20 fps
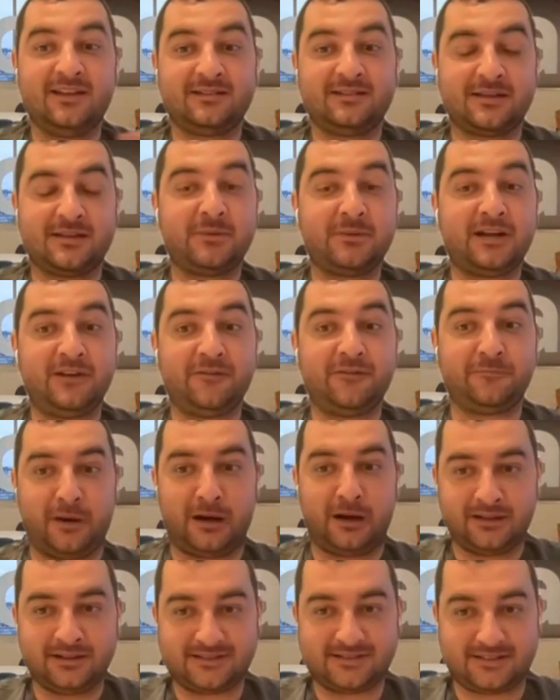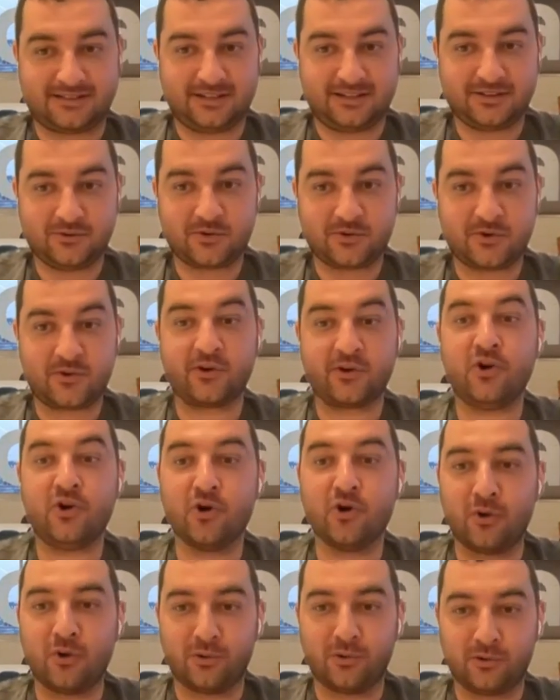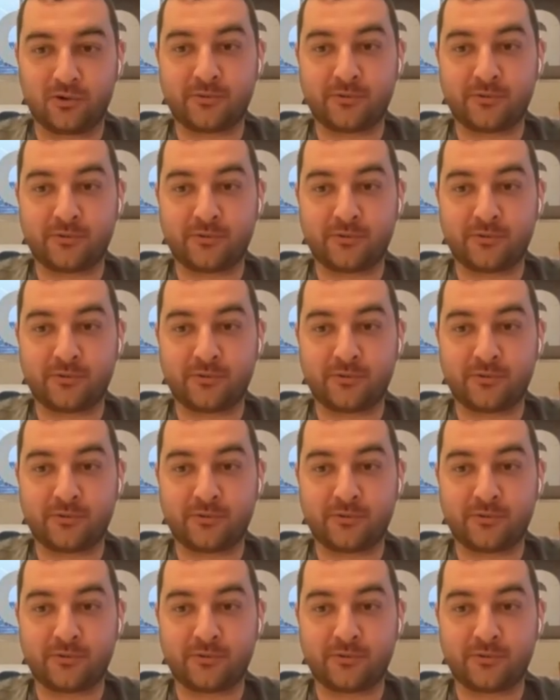some kind of policy or goal